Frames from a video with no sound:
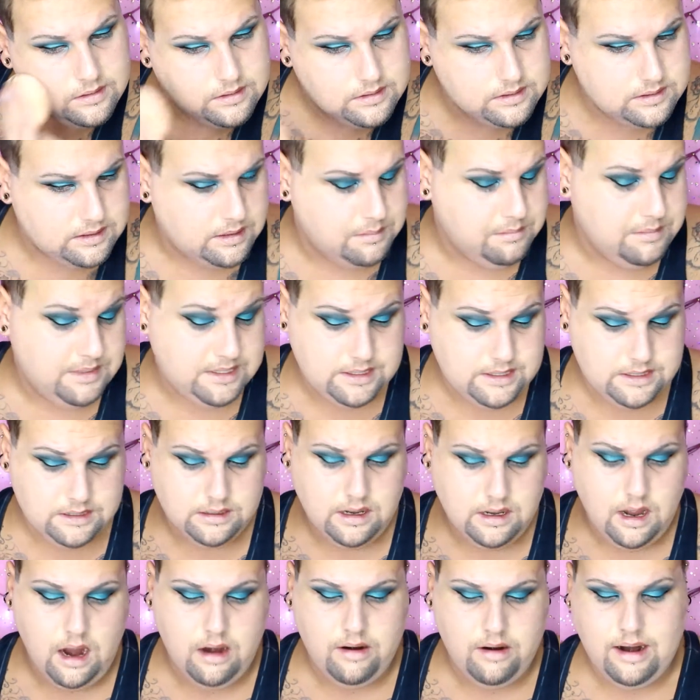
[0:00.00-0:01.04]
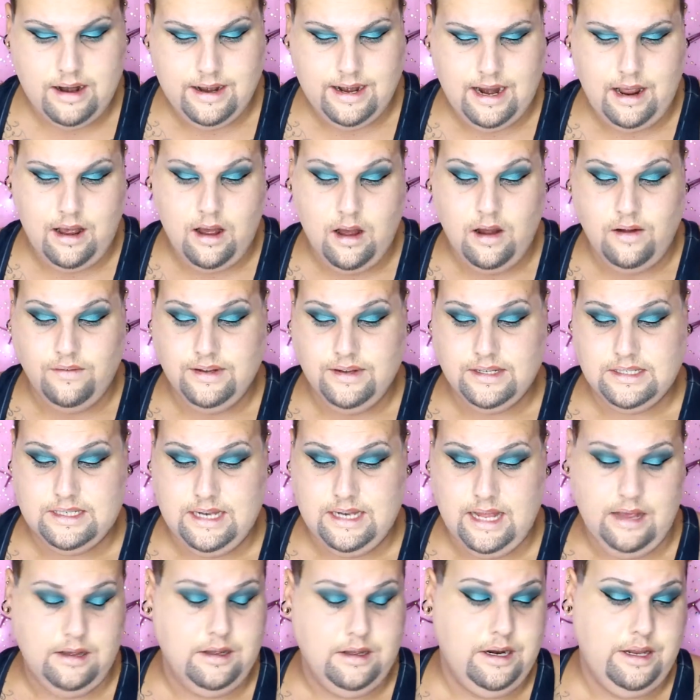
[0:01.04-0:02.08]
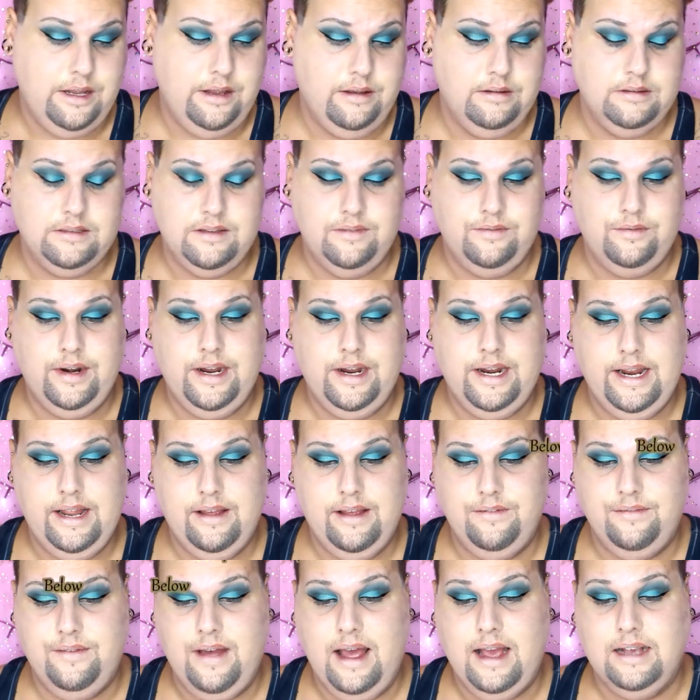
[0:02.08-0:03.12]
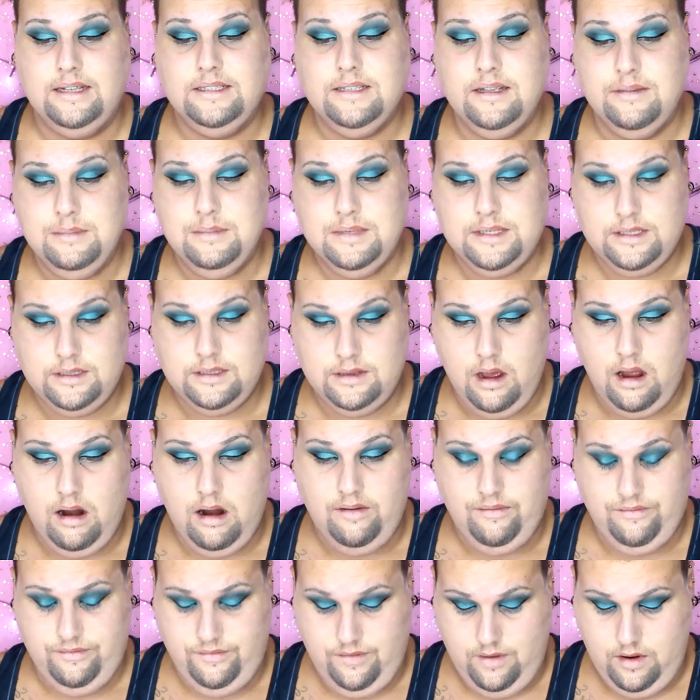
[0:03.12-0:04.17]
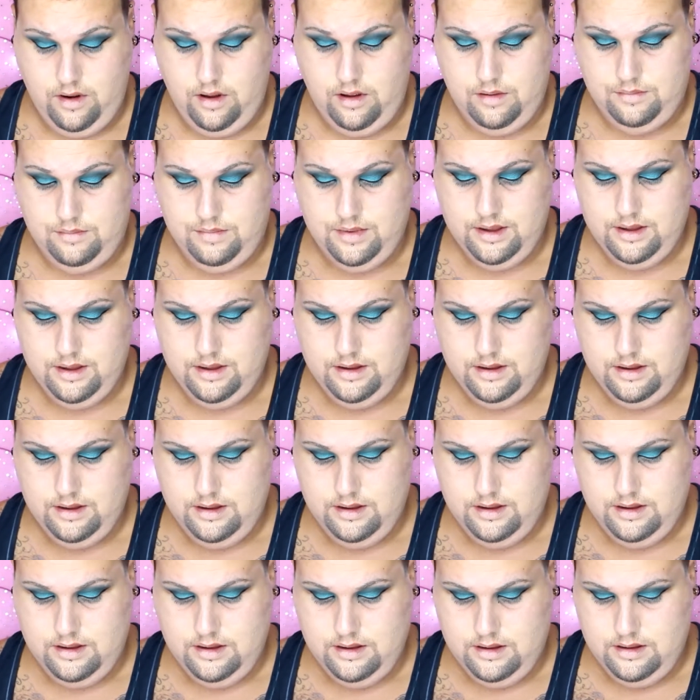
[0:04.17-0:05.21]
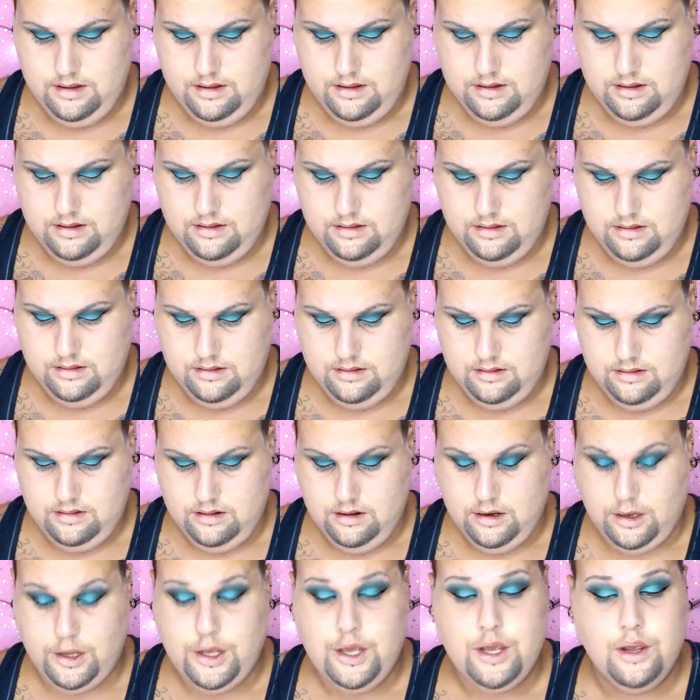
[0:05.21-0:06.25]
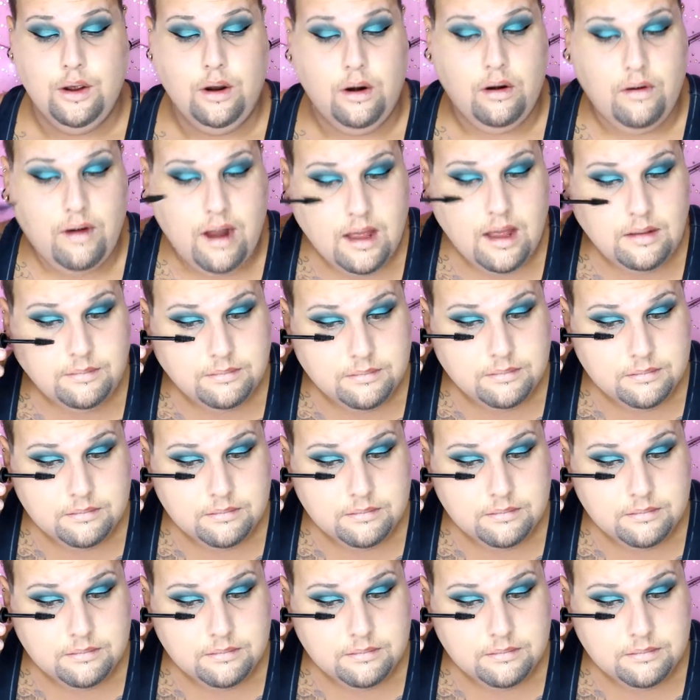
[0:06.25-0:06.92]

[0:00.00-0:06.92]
some mascara. Now obviously I'm going to use the 3D Effect mascara from Lacura.